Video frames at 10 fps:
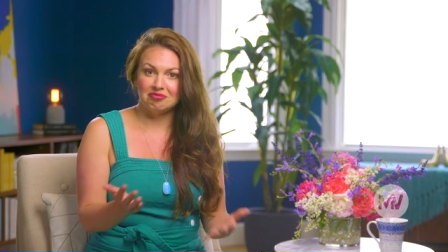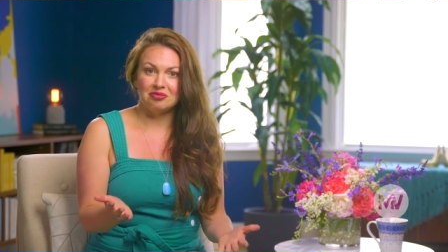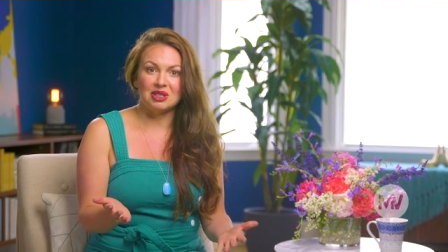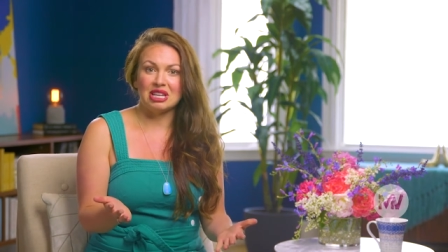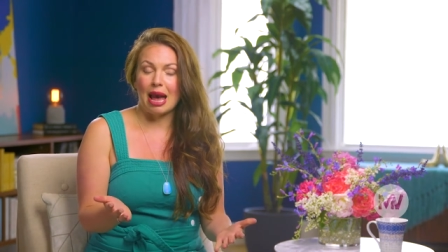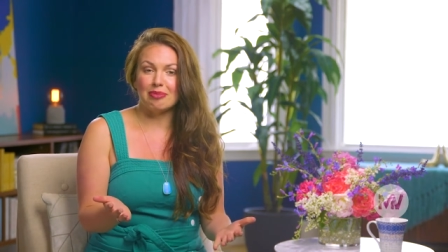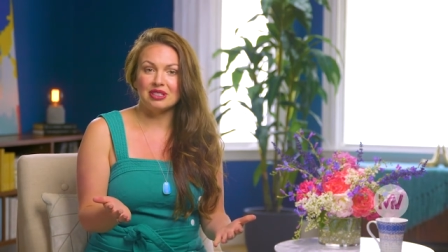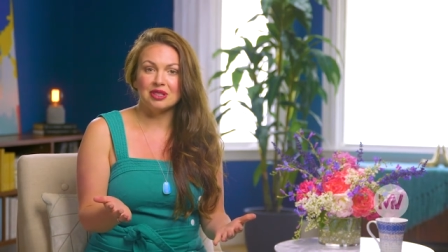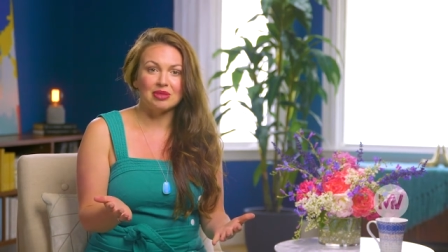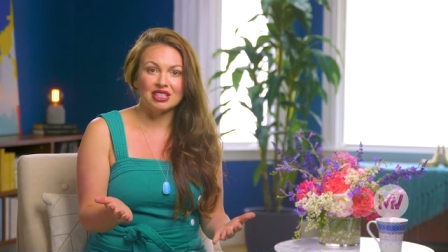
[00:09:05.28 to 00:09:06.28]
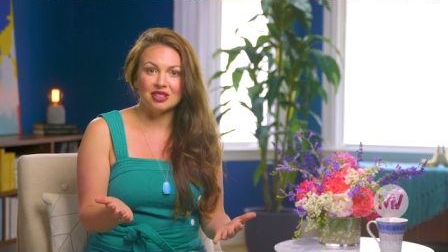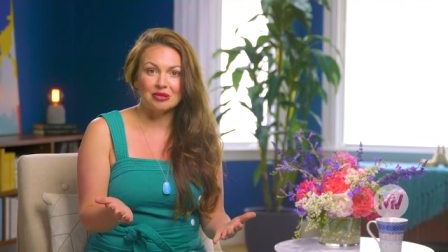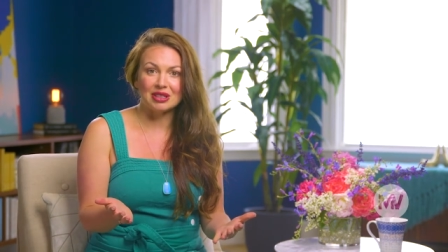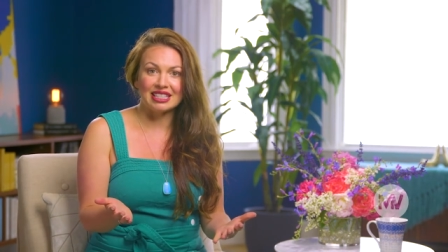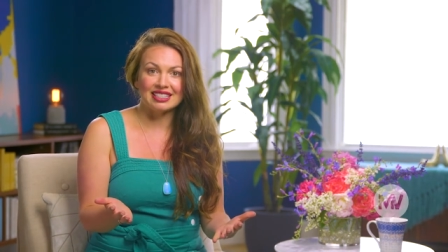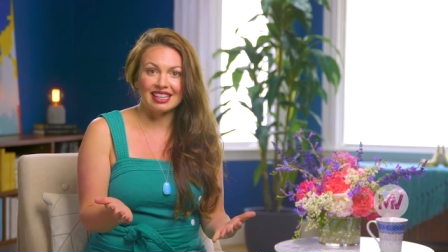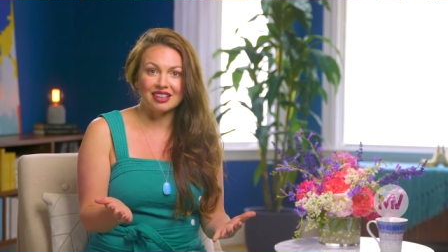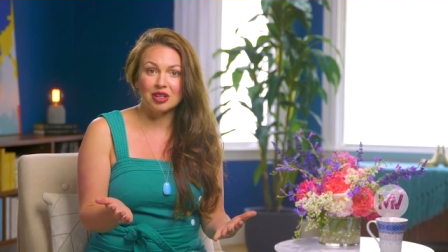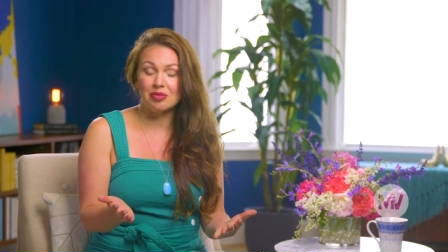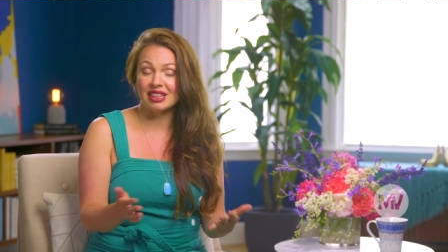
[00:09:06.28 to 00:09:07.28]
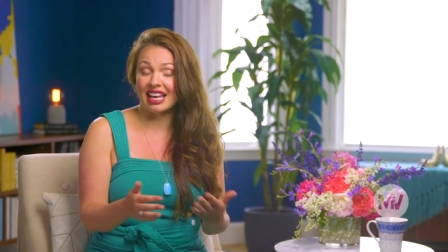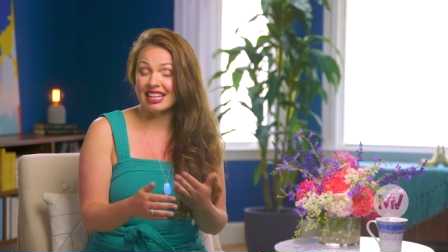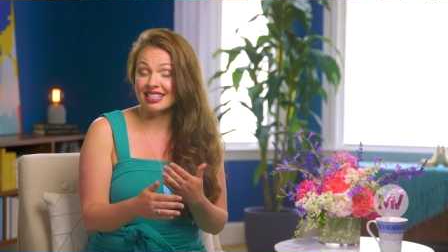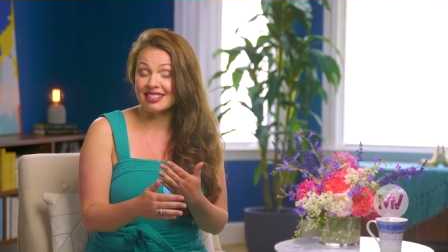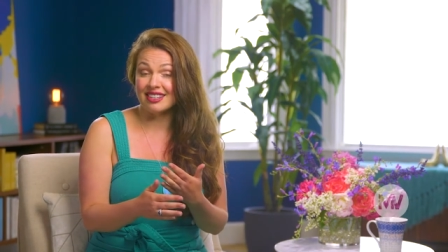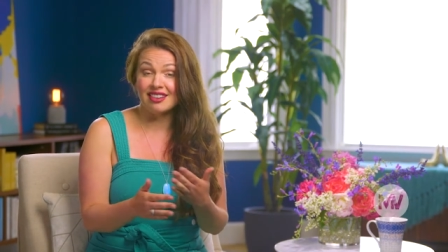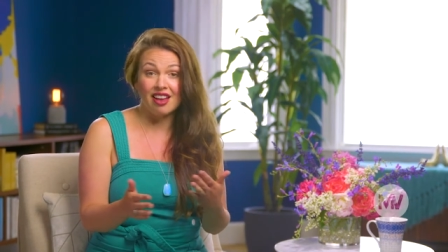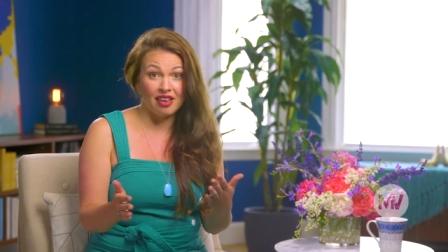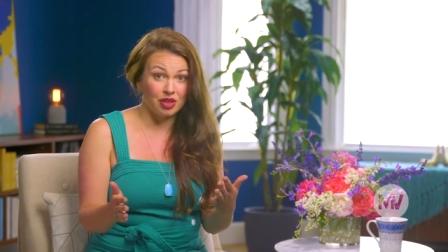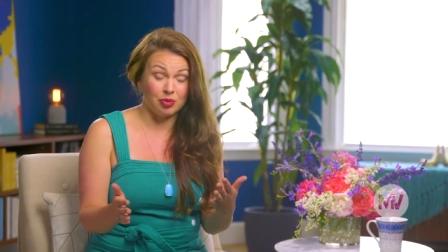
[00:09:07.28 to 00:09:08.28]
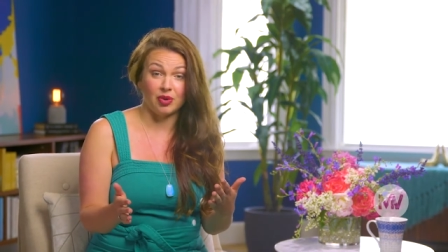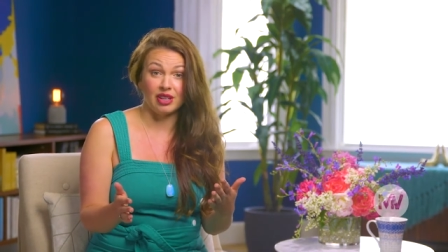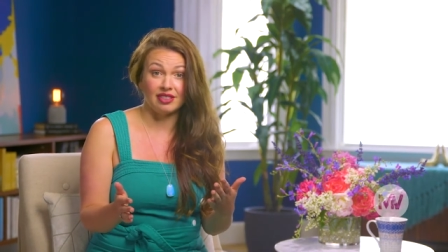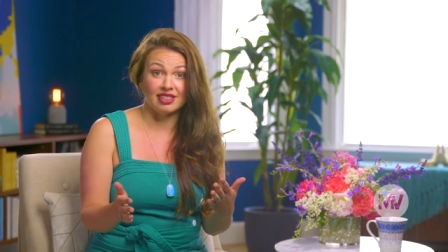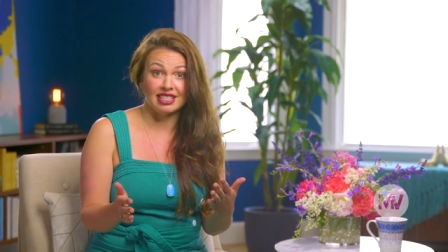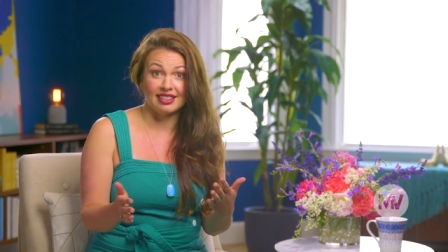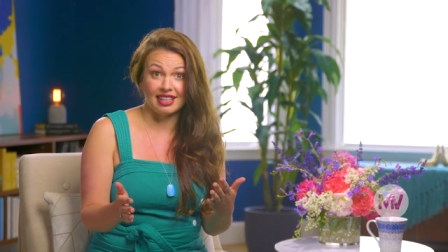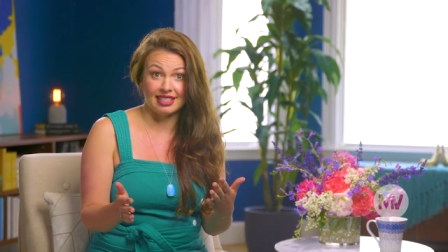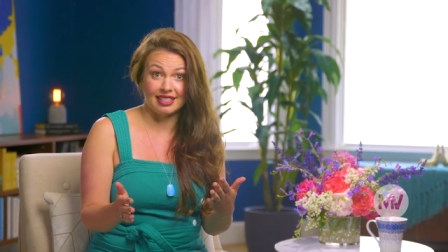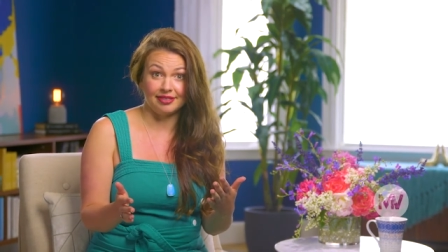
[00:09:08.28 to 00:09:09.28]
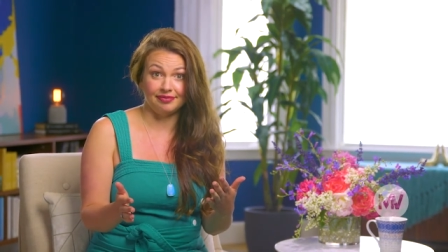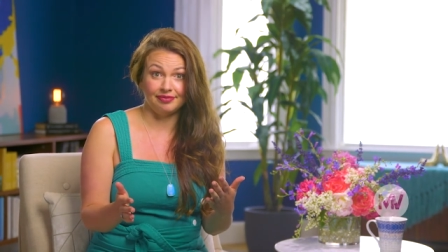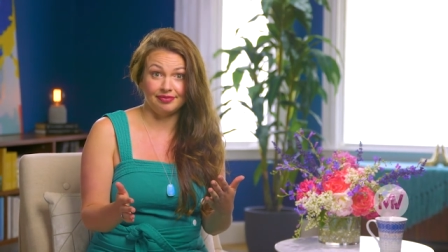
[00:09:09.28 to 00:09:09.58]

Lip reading: which happened to be 2 minutes later, but that is not the point of this lesson.